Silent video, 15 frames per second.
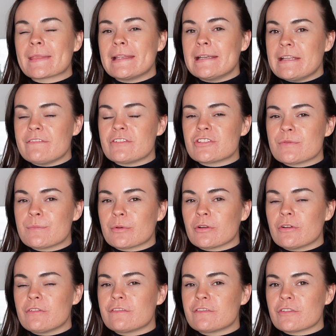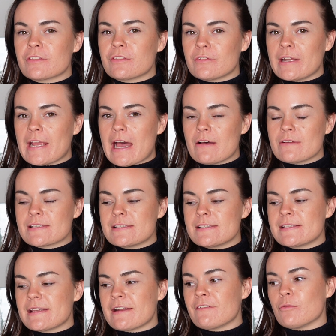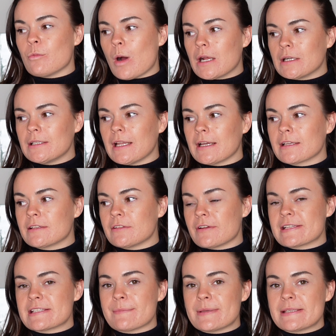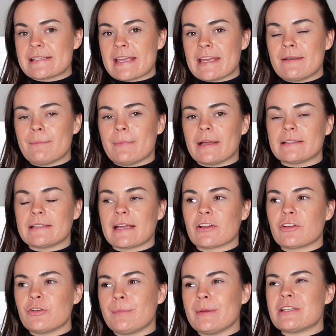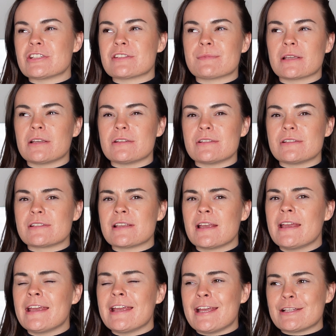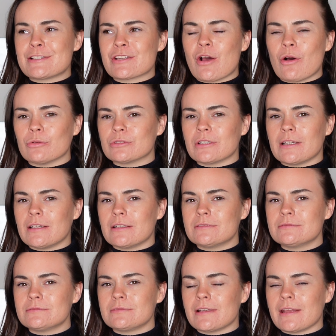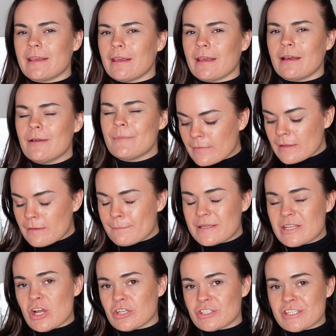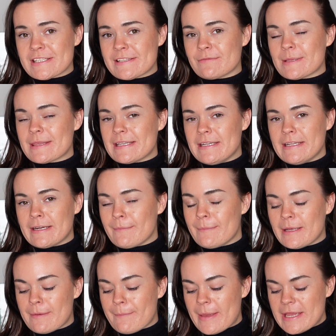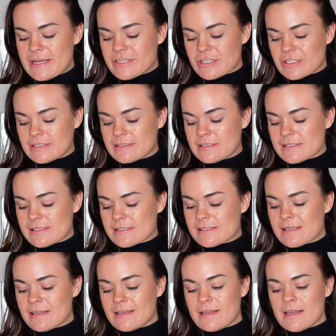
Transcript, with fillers: leave it to prove for three hours instead of one, like the recipe said, but that could be just because it's colder here. But yeah, just with a little bit of patience,